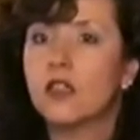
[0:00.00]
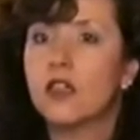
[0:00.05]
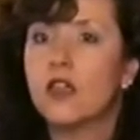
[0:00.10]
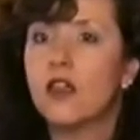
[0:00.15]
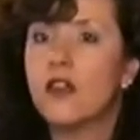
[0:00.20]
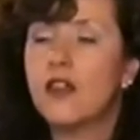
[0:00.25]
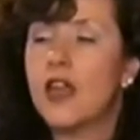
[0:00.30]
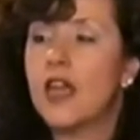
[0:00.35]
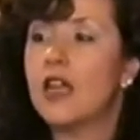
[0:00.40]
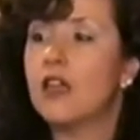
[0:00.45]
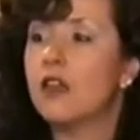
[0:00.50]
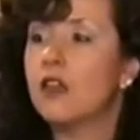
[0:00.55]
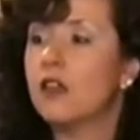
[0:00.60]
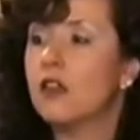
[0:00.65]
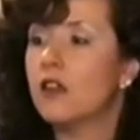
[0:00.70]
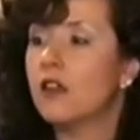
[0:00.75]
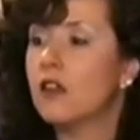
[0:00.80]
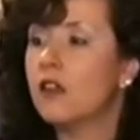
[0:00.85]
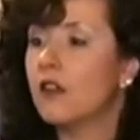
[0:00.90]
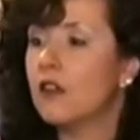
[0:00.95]
than
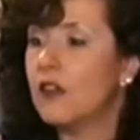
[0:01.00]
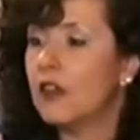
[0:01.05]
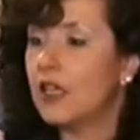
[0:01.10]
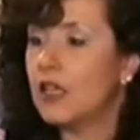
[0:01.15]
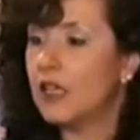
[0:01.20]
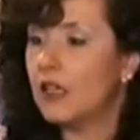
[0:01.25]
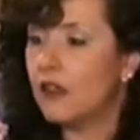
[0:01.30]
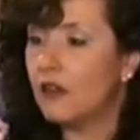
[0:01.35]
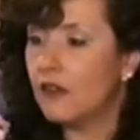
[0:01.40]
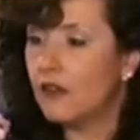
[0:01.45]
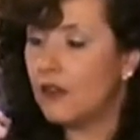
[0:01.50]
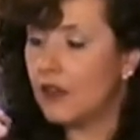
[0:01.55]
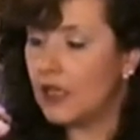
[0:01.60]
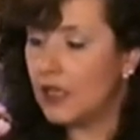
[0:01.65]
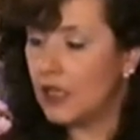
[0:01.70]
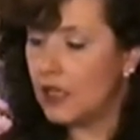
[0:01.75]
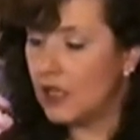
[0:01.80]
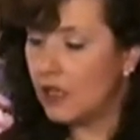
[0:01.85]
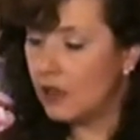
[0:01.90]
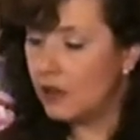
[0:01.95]
the,
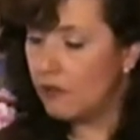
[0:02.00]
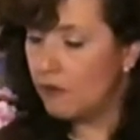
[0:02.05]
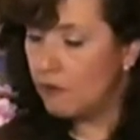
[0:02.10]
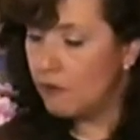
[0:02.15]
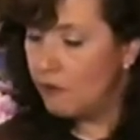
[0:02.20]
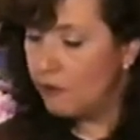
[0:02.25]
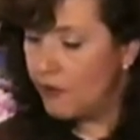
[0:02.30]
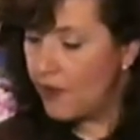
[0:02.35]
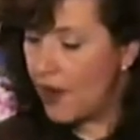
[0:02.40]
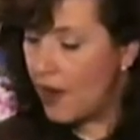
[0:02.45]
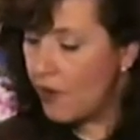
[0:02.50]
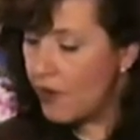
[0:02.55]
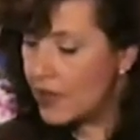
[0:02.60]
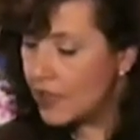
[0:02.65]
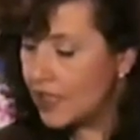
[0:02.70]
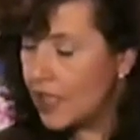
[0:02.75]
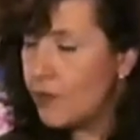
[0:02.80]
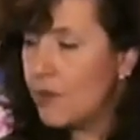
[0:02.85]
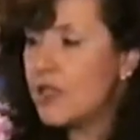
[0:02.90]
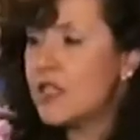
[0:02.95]
the very
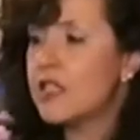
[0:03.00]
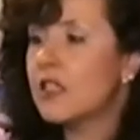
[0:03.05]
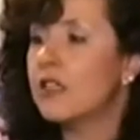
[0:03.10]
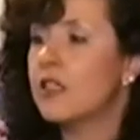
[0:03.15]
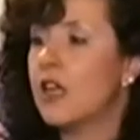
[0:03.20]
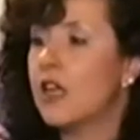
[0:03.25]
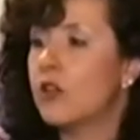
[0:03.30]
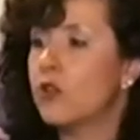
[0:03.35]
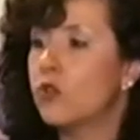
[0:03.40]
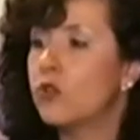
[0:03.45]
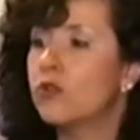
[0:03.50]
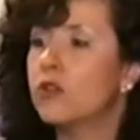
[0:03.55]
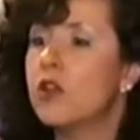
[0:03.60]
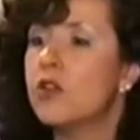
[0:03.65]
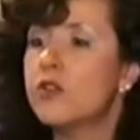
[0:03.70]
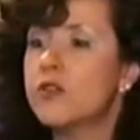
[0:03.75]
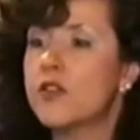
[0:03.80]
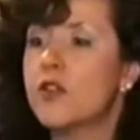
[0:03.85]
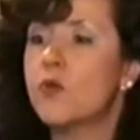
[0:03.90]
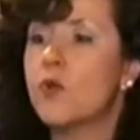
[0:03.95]
limited and
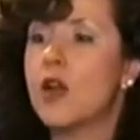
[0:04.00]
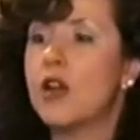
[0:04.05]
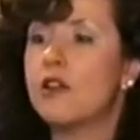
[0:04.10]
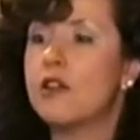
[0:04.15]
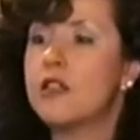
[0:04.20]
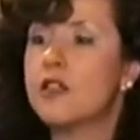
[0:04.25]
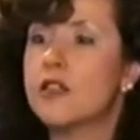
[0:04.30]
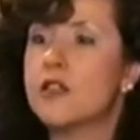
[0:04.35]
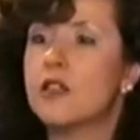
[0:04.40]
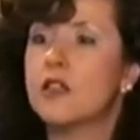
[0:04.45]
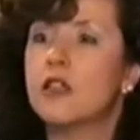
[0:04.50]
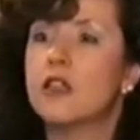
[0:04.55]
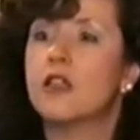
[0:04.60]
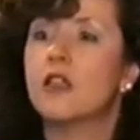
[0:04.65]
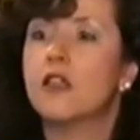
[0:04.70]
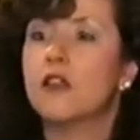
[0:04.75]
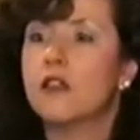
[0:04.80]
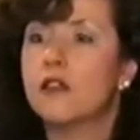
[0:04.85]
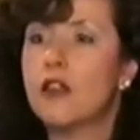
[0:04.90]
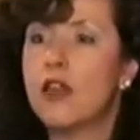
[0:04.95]
gross awareness
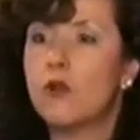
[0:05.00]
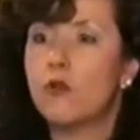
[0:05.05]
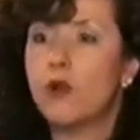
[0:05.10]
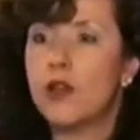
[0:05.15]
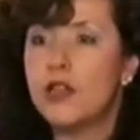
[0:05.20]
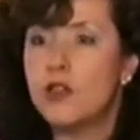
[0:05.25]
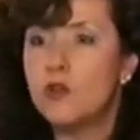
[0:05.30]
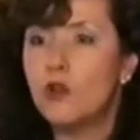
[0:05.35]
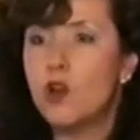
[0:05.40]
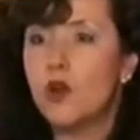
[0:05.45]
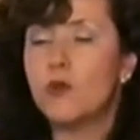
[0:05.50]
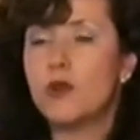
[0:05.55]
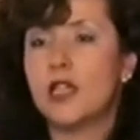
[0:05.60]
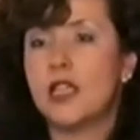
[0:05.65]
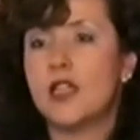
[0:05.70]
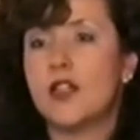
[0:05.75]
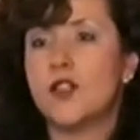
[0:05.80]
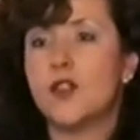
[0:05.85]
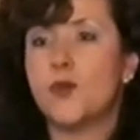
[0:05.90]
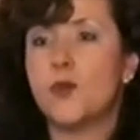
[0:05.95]
that we
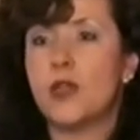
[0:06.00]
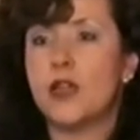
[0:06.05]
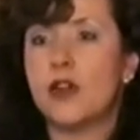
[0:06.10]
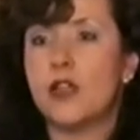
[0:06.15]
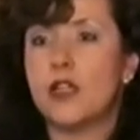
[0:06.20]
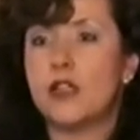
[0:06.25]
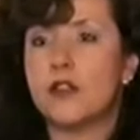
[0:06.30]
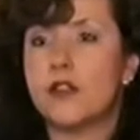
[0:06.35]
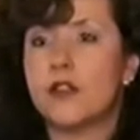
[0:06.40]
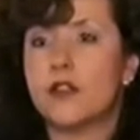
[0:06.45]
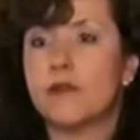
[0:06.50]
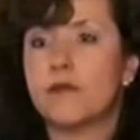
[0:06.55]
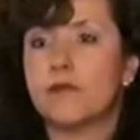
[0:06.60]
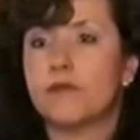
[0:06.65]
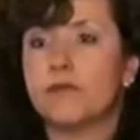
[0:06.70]
normally experience.